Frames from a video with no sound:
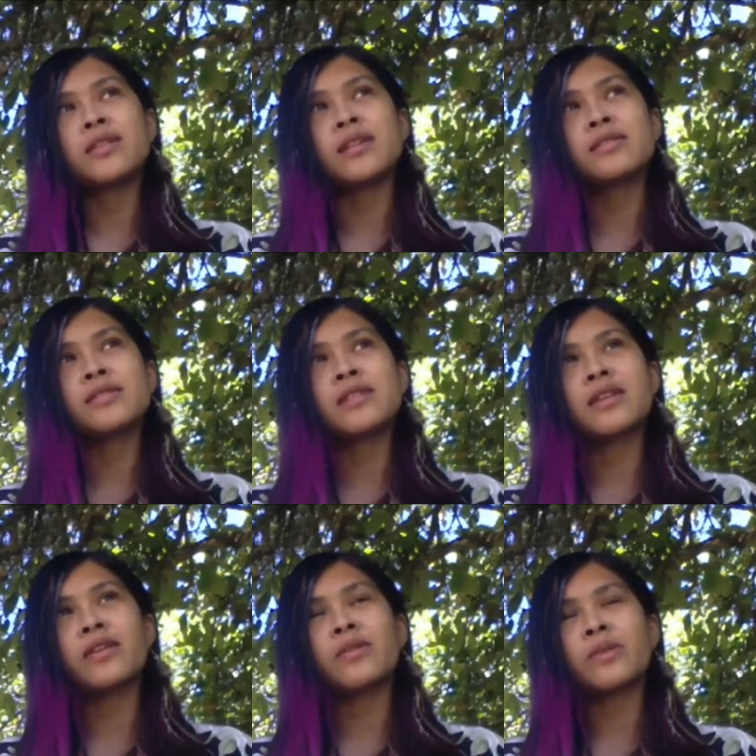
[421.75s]

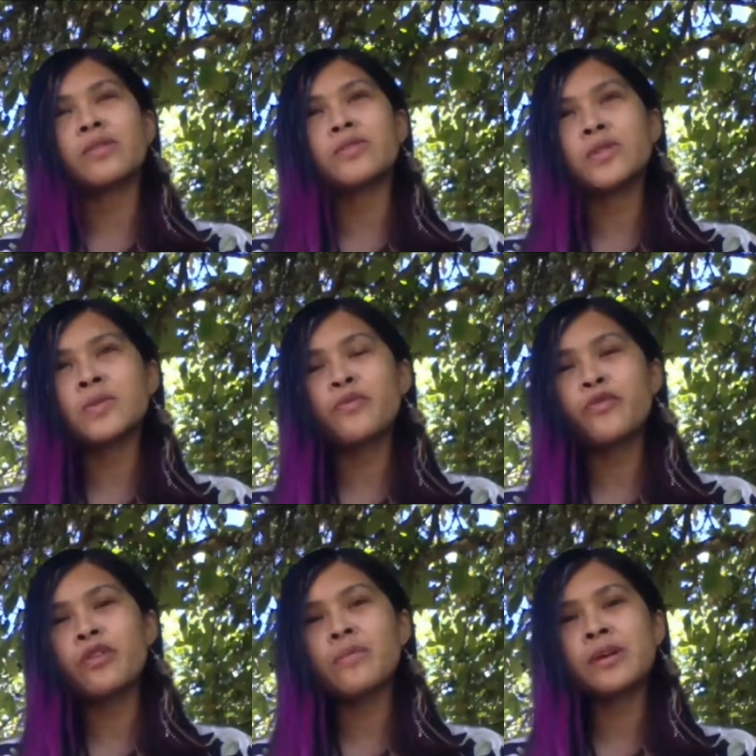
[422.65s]
dancing with the troupe
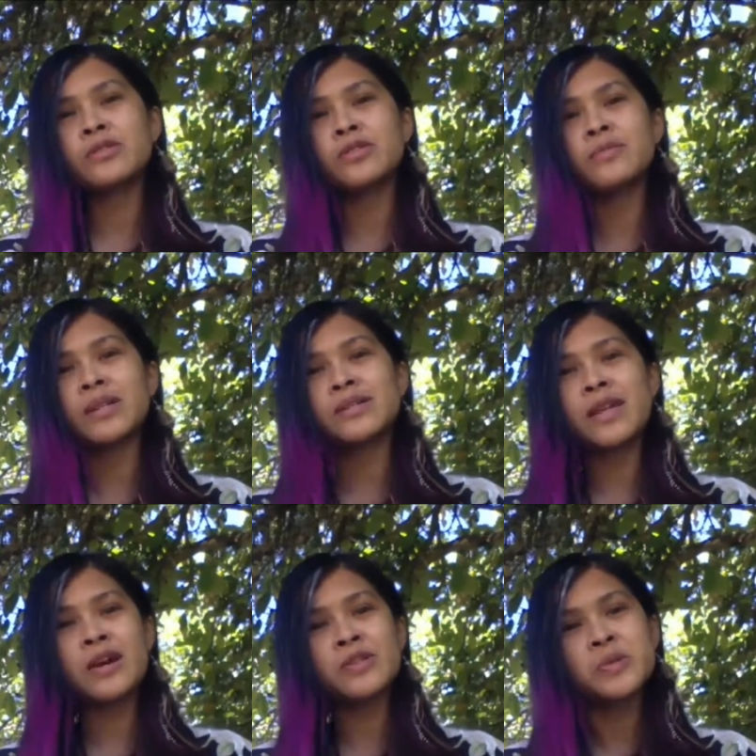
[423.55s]
for about two months
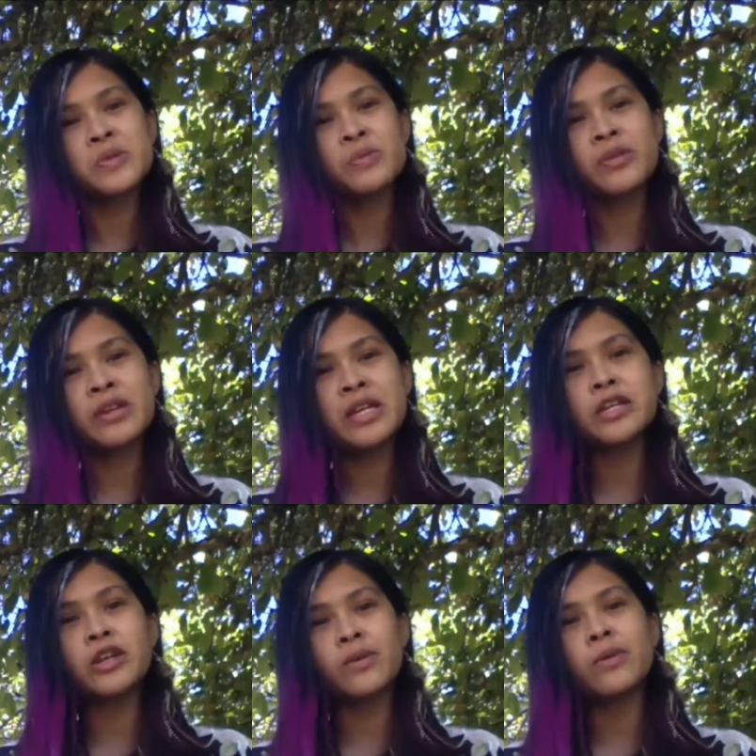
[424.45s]
now, so it's pretty
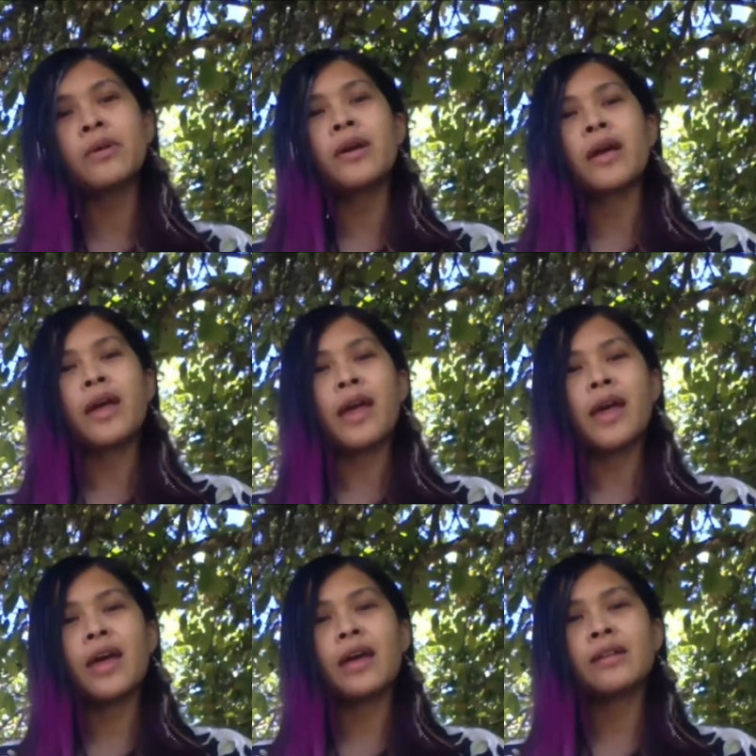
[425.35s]
new,
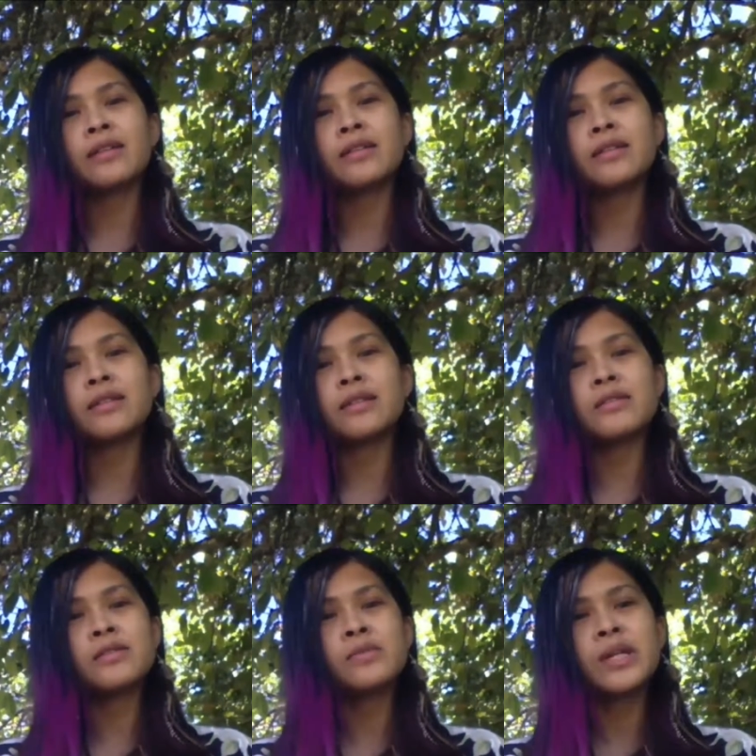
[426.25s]
and
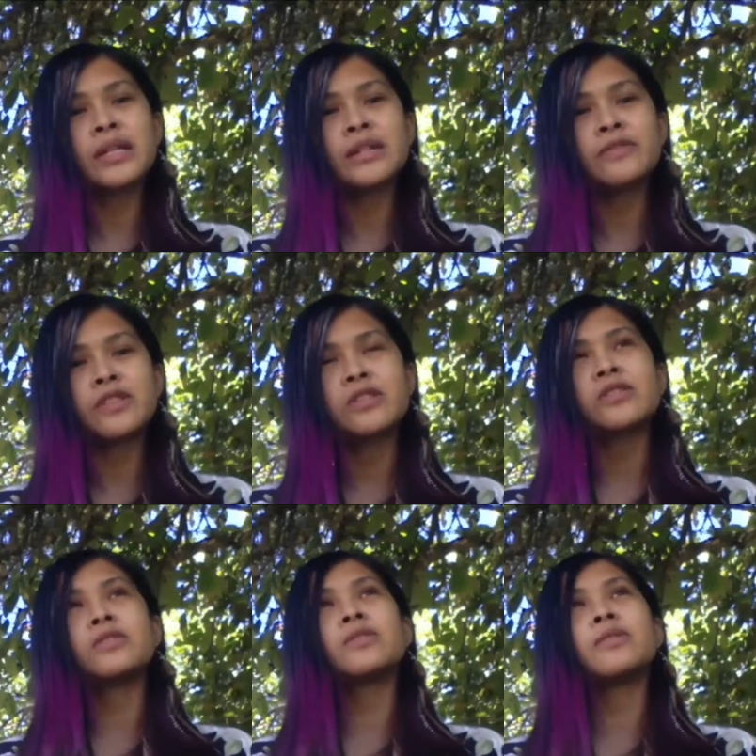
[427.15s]
this is what I love to
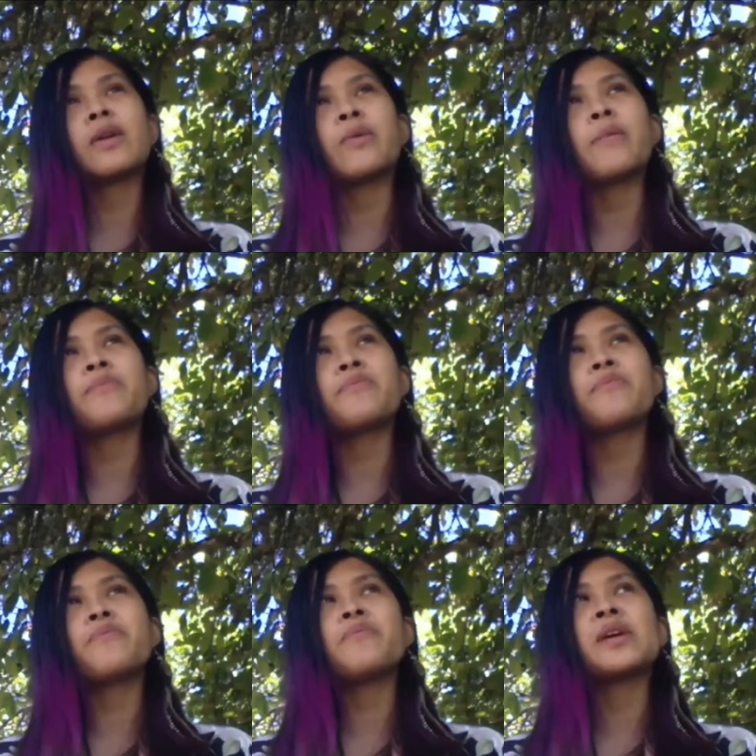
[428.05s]
do and what
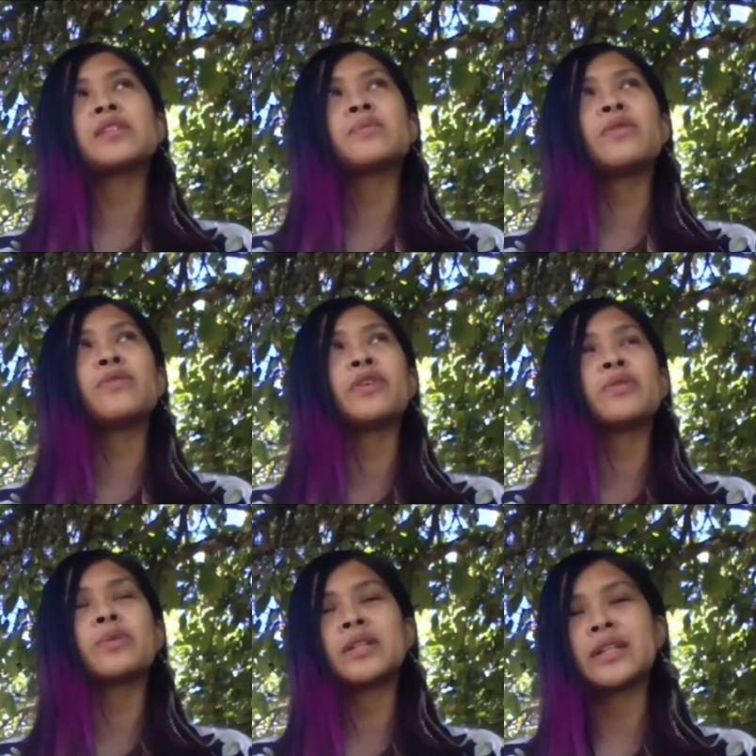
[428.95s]
makes me
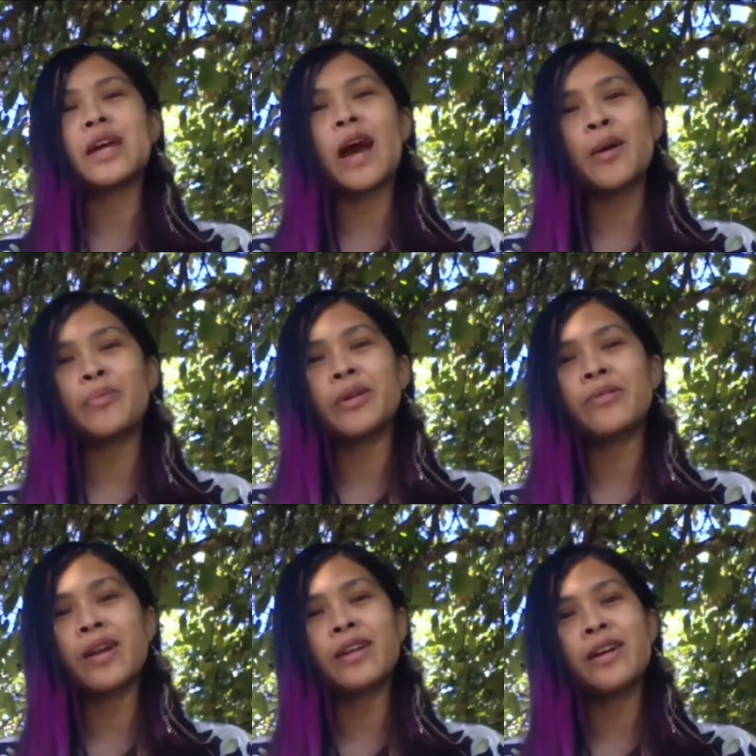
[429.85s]
feel really happy
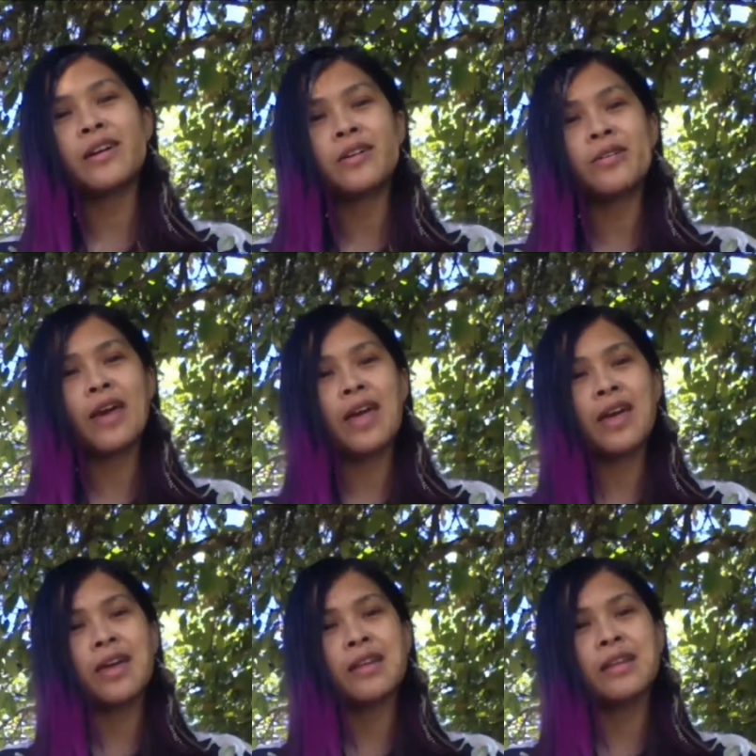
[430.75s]
right now,
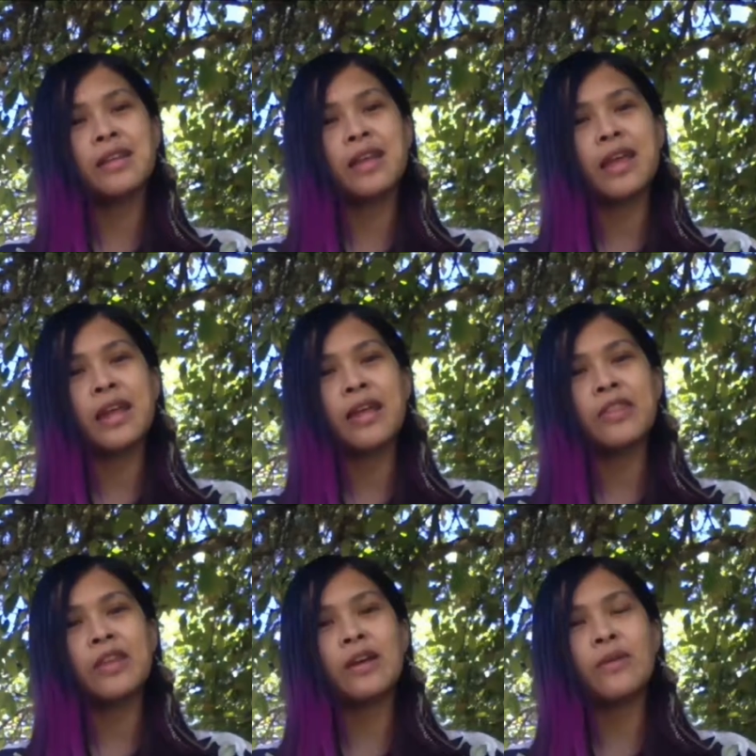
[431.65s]
and and I
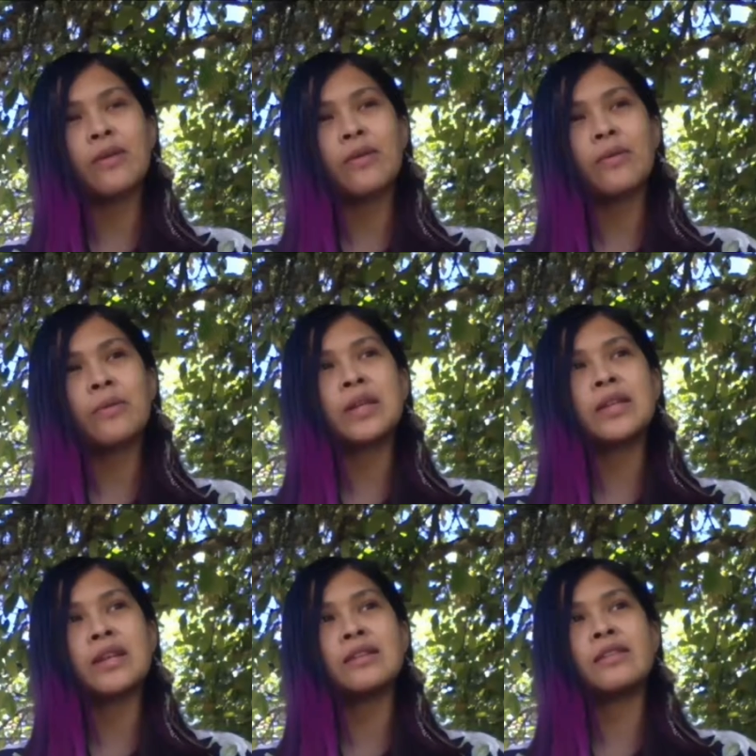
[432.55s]
think we
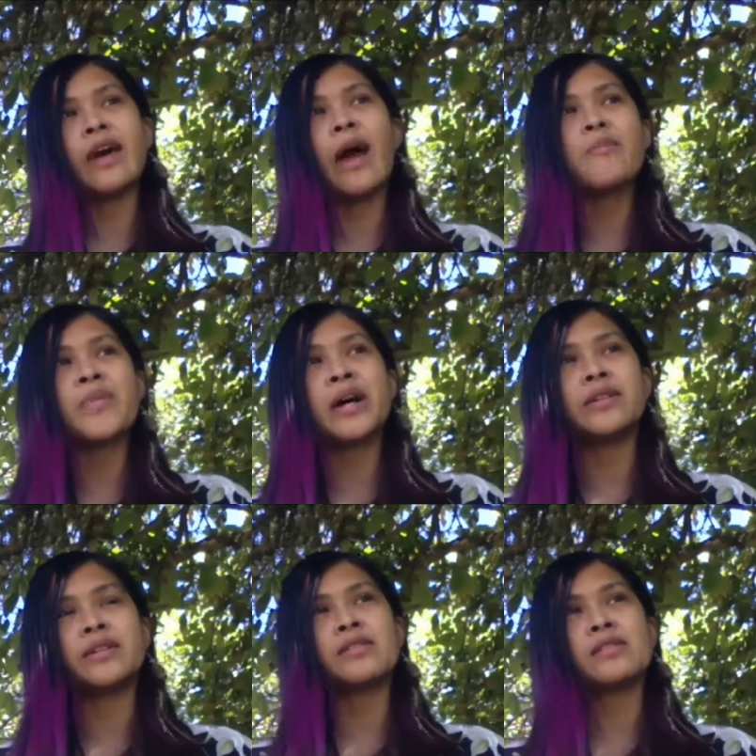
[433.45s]
need that
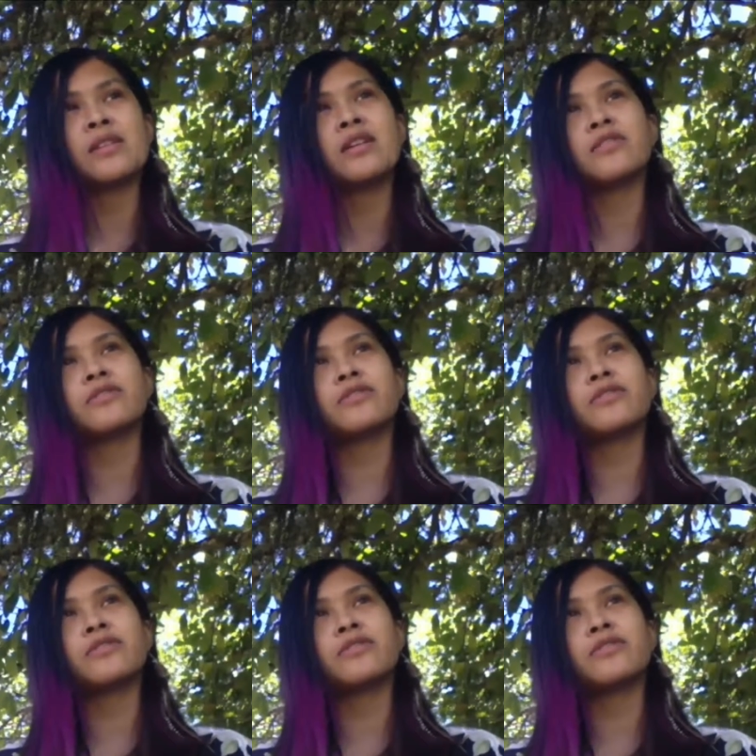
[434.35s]
balance of